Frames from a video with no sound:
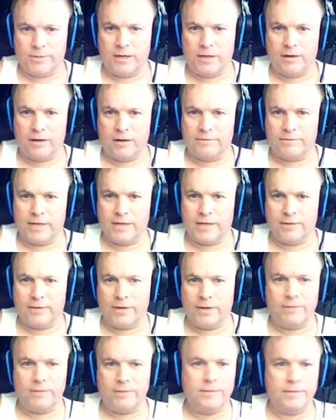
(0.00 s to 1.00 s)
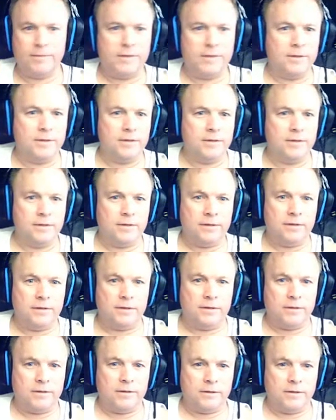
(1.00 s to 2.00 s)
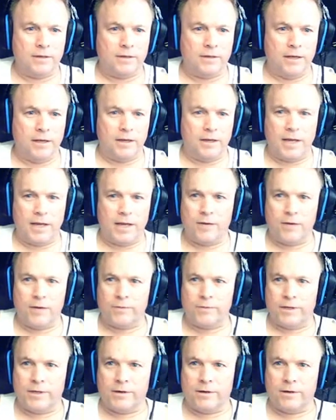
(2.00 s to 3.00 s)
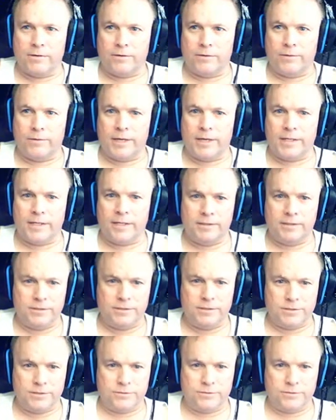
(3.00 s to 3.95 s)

off of that run. And now we are ready to